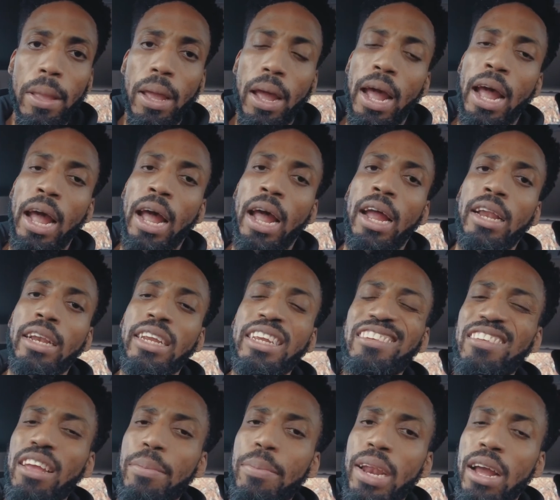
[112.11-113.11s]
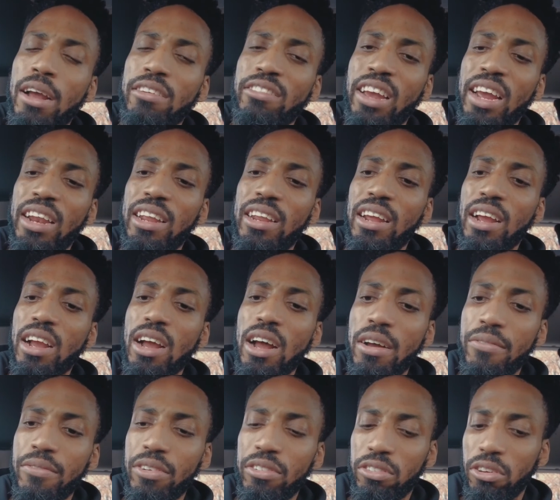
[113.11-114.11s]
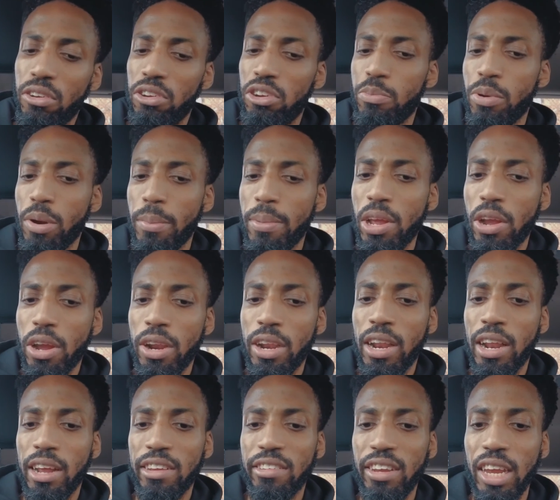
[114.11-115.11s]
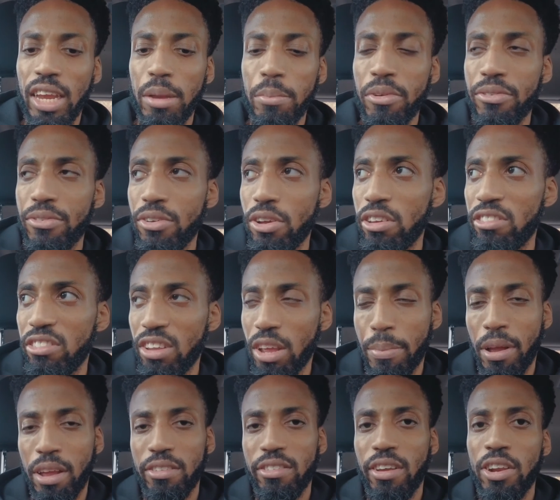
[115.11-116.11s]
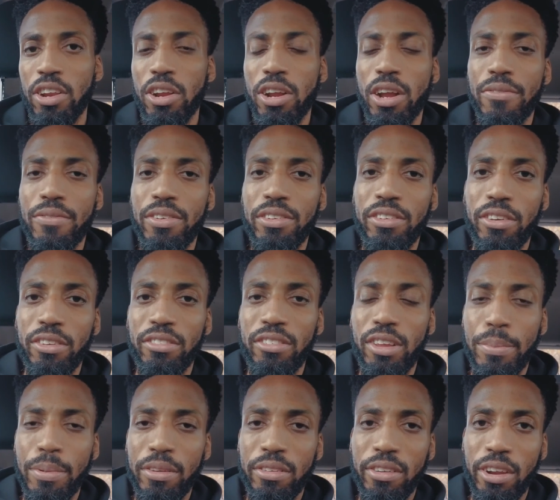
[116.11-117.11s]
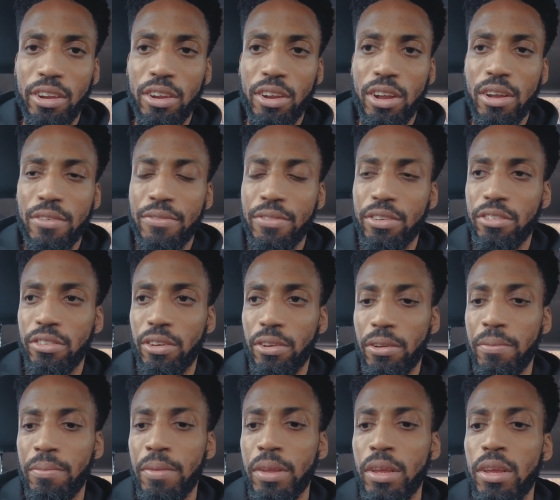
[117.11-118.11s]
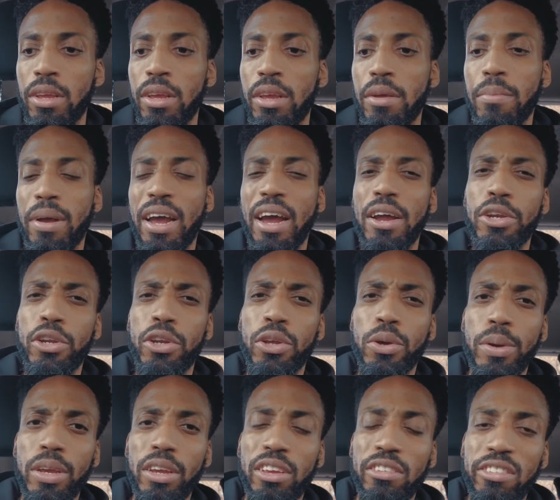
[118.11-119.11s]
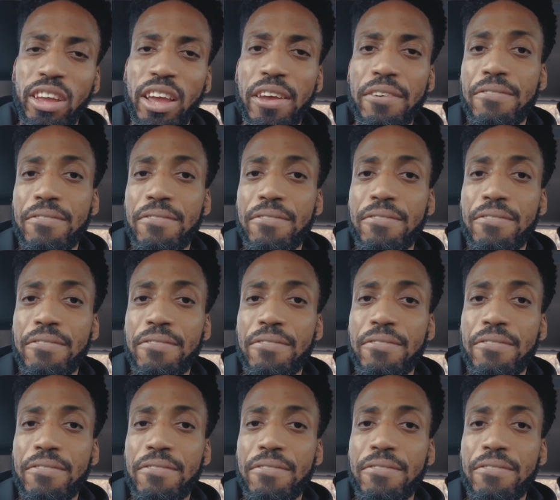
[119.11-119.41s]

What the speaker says: and stepping outside of their comfort zone. You probably heard of that saying before, step outside your comfort zone, step outside your comfort zone. But how do you do it? You set a